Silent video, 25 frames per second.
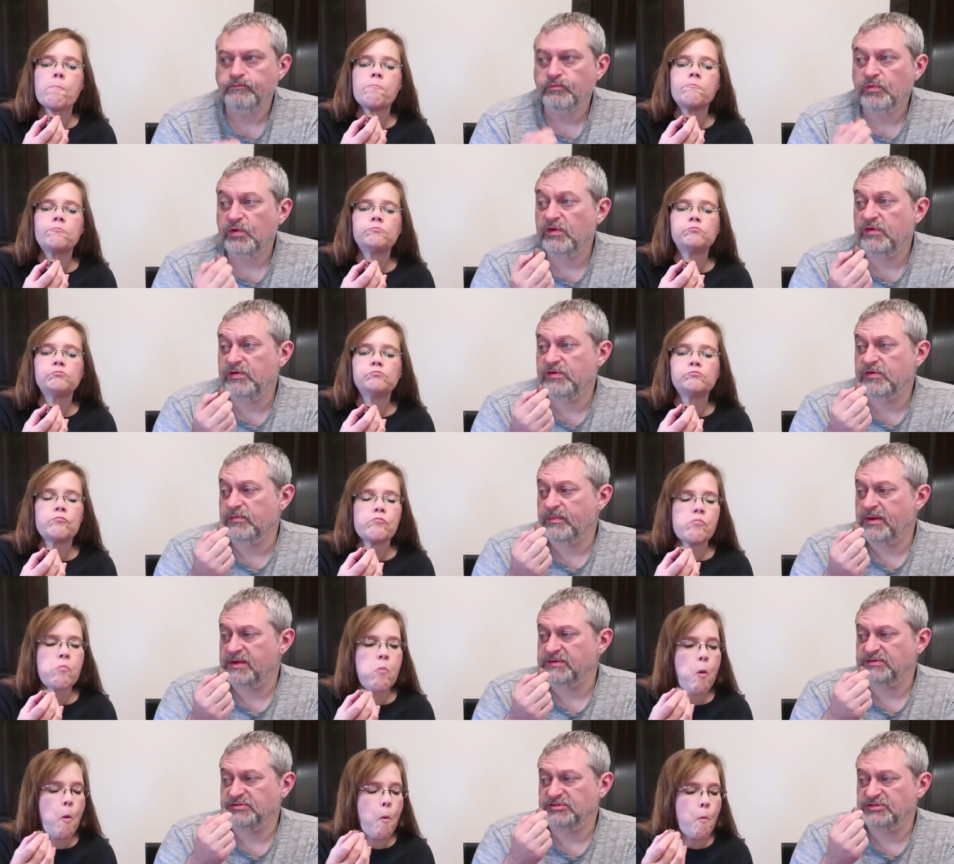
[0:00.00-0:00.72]
Speaker 1: So these are
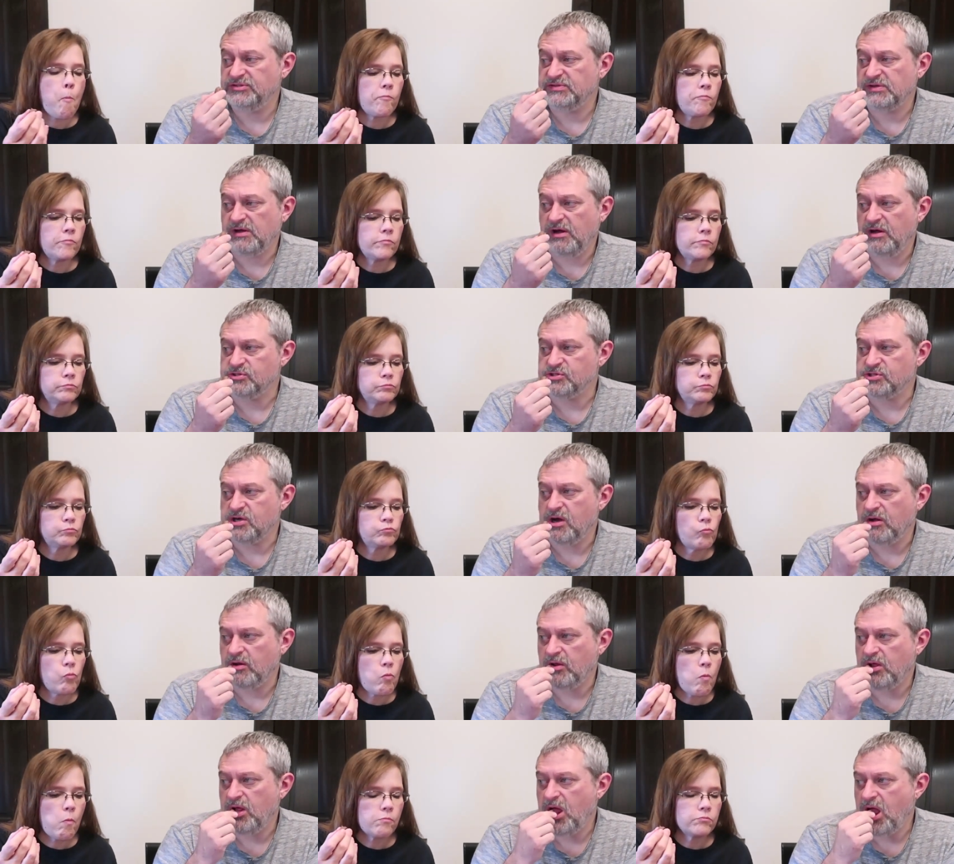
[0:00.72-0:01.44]
basically just all
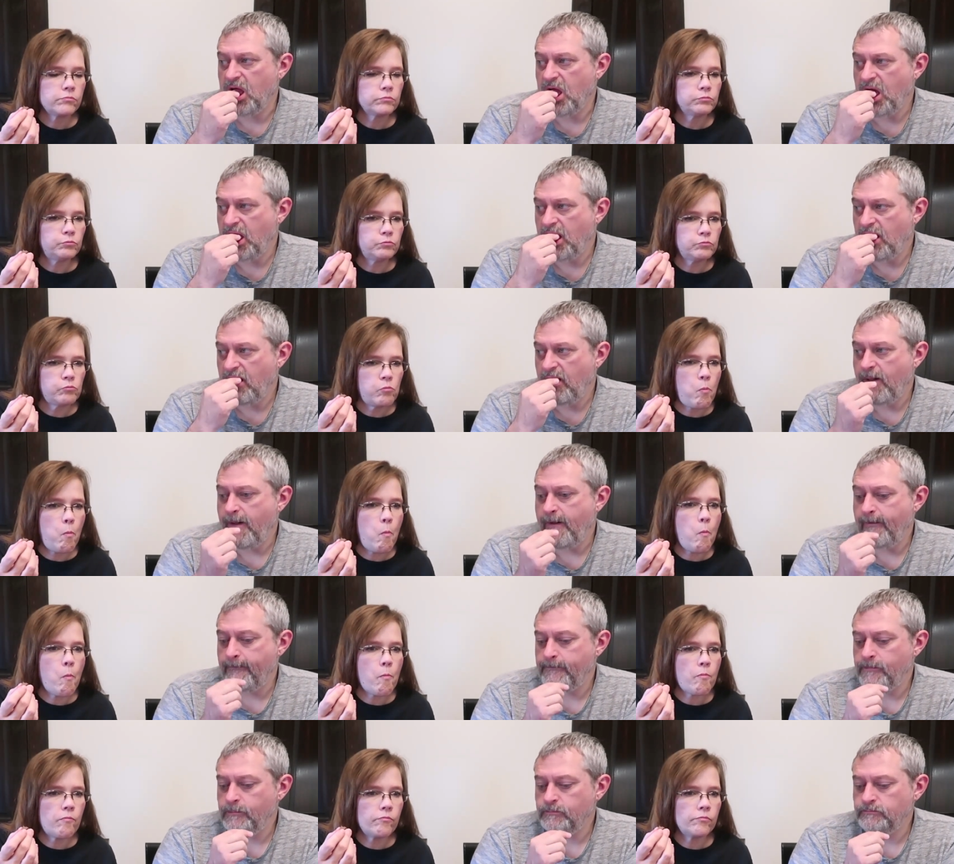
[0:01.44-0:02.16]
chocolate.
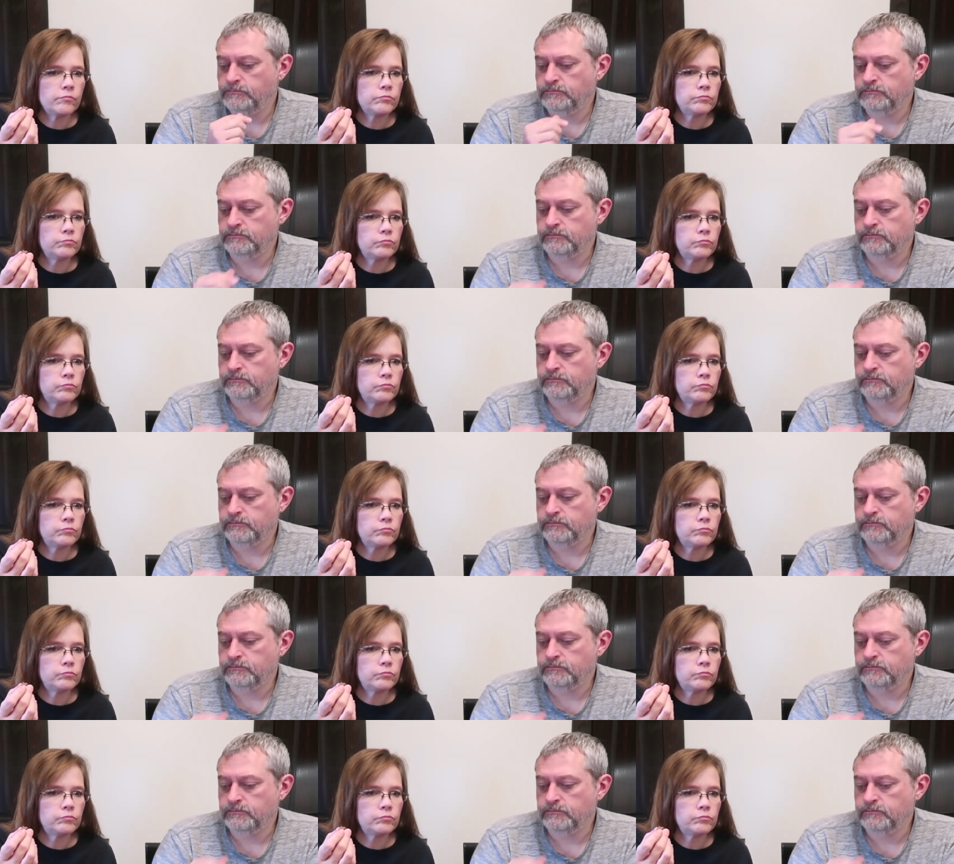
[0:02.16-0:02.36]
Mm-hmm.